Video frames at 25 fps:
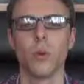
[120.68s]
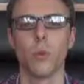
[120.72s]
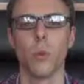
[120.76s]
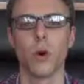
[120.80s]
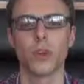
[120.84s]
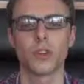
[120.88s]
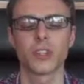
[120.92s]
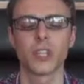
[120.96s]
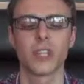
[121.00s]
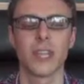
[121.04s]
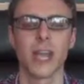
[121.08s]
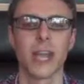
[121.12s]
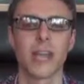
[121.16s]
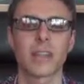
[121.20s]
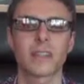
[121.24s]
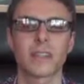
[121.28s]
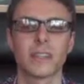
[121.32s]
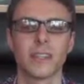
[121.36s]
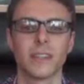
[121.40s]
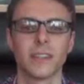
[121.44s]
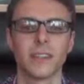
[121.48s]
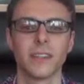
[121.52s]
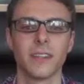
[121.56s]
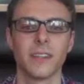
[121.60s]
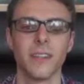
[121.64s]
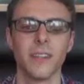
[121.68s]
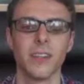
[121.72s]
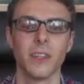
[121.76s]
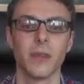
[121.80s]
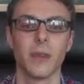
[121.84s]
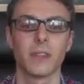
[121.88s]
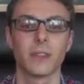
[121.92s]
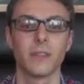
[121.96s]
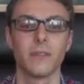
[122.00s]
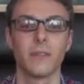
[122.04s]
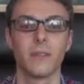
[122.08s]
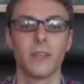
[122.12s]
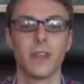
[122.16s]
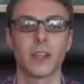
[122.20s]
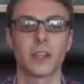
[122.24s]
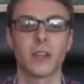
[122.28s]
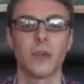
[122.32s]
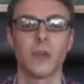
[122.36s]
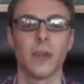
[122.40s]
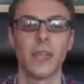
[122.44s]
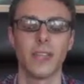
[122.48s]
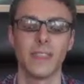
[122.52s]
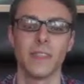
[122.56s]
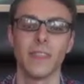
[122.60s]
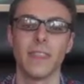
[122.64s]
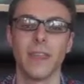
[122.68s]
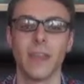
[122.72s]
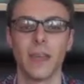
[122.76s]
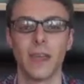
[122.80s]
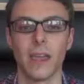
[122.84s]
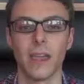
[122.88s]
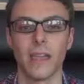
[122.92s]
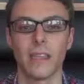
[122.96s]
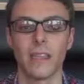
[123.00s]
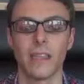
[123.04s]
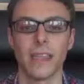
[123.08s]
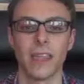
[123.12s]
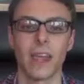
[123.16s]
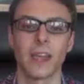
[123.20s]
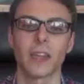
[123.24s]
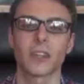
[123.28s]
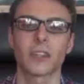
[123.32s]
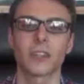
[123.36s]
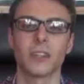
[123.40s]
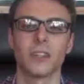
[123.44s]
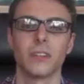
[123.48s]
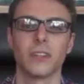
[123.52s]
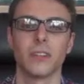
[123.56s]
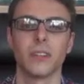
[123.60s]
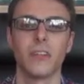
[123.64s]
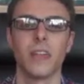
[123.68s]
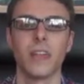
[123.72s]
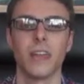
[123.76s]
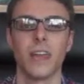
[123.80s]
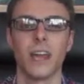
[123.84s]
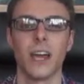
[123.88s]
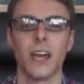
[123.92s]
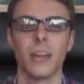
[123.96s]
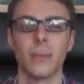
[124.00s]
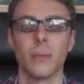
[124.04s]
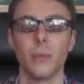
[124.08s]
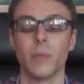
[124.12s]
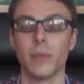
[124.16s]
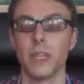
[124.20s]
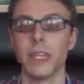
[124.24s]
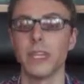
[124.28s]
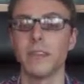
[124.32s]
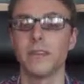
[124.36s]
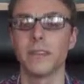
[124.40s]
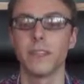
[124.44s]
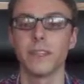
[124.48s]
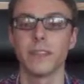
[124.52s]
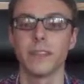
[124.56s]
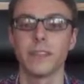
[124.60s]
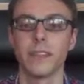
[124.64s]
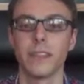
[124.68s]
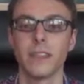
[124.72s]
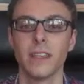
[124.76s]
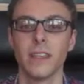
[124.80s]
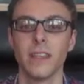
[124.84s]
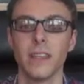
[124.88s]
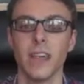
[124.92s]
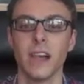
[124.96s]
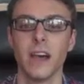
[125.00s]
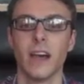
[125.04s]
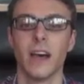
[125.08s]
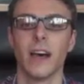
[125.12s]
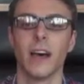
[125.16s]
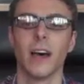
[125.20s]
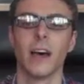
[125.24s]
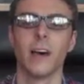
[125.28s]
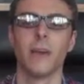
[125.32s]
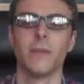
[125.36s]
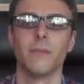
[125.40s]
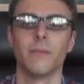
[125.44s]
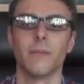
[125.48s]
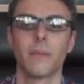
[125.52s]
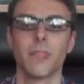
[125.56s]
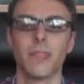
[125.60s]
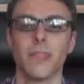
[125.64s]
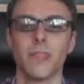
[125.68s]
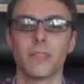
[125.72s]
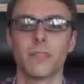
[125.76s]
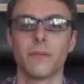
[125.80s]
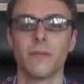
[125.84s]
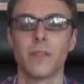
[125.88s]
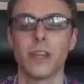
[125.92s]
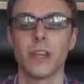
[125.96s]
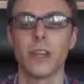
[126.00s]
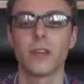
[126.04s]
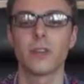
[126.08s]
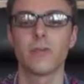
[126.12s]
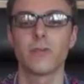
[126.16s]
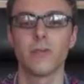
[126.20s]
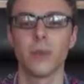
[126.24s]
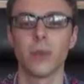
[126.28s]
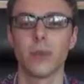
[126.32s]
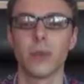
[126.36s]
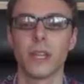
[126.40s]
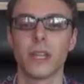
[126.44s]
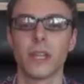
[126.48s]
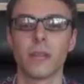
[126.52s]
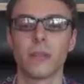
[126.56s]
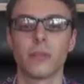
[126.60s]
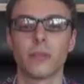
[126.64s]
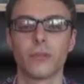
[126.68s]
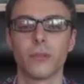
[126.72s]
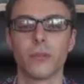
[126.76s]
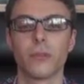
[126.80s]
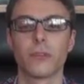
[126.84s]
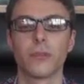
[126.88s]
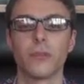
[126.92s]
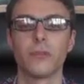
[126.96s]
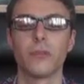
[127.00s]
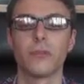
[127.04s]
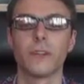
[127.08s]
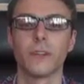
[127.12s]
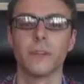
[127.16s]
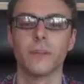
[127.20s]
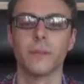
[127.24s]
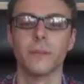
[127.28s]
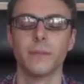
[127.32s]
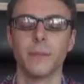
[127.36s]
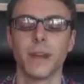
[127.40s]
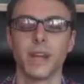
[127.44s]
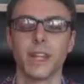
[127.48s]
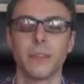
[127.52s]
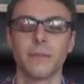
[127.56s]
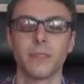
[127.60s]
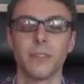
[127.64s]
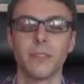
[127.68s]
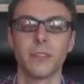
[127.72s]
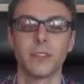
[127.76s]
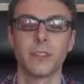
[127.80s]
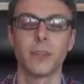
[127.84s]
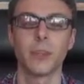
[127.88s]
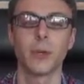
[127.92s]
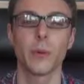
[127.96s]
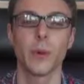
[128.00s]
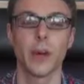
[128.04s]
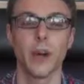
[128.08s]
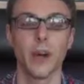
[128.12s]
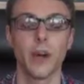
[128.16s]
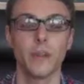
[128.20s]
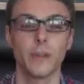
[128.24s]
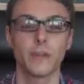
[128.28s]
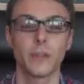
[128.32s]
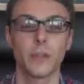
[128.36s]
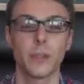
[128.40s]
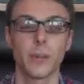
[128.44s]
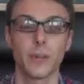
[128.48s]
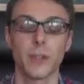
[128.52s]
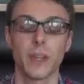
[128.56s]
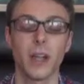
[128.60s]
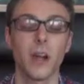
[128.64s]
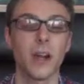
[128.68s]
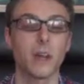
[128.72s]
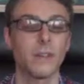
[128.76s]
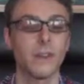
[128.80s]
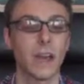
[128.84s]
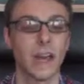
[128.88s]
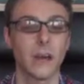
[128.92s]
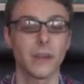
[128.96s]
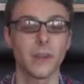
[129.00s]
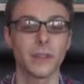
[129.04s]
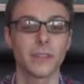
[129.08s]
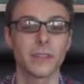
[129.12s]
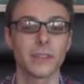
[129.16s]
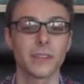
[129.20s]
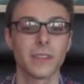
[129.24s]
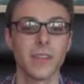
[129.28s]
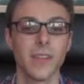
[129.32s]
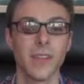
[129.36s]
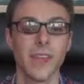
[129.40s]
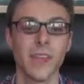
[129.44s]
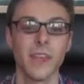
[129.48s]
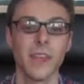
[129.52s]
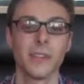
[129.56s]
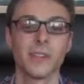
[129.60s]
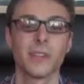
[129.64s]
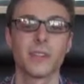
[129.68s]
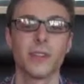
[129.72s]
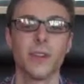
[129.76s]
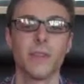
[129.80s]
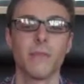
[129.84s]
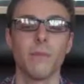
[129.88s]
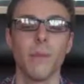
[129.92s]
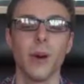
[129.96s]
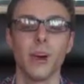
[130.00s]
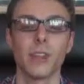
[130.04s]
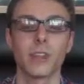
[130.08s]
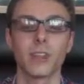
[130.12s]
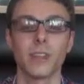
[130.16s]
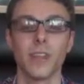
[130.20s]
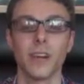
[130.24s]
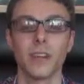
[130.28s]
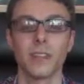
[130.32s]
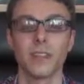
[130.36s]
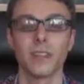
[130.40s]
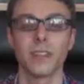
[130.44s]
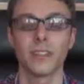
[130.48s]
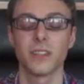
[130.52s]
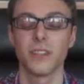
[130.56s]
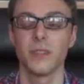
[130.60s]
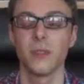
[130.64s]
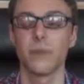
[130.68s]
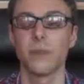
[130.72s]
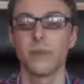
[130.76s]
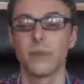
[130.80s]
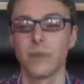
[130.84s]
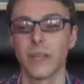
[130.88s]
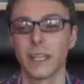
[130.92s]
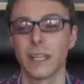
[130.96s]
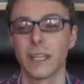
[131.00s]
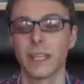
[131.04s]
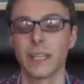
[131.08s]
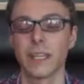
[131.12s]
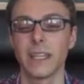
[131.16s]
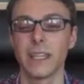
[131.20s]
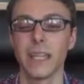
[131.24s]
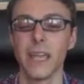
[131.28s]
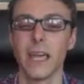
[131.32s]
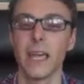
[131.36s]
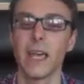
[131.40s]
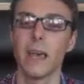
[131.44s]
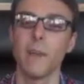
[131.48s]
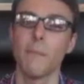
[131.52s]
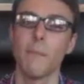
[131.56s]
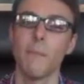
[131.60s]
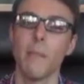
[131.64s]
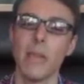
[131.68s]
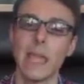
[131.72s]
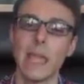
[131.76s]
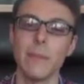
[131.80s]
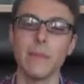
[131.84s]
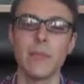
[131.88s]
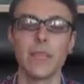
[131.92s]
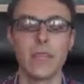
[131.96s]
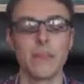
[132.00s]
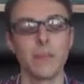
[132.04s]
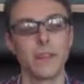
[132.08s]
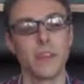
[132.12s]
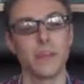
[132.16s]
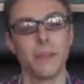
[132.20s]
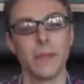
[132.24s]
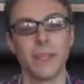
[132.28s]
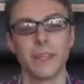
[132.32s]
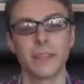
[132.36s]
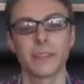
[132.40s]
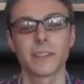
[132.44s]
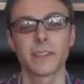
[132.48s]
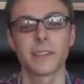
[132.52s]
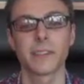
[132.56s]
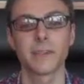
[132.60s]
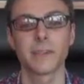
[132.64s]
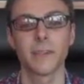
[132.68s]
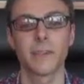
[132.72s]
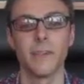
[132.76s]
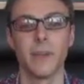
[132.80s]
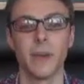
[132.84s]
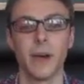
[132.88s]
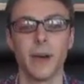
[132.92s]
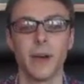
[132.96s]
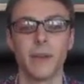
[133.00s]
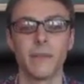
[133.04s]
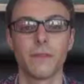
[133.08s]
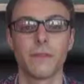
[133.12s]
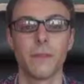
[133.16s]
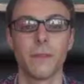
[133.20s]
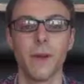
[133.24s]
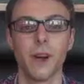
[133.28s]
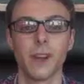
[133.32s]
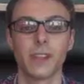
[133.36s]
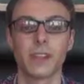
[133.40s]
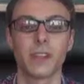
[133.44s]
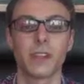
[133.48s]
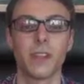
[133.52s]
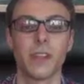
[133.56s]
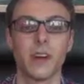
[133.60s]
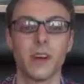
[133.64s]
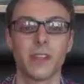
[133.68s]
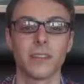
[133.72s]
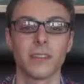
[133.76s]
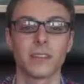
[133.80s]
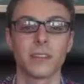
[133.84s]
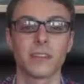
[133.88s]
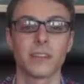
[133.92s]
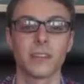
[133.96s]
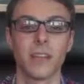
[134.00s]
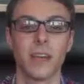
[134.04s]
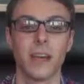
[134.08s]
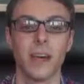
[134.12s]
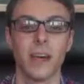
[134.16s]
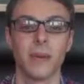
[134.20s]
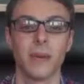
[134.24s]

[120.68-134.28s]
you're watching acting. You actually feel like you're in there, in the action, and you believe it. It's a very grueling, brutal film, and it runs at 2.5 hours. So if martial arts isn't your thing, maybe give it a miss. But for martial arts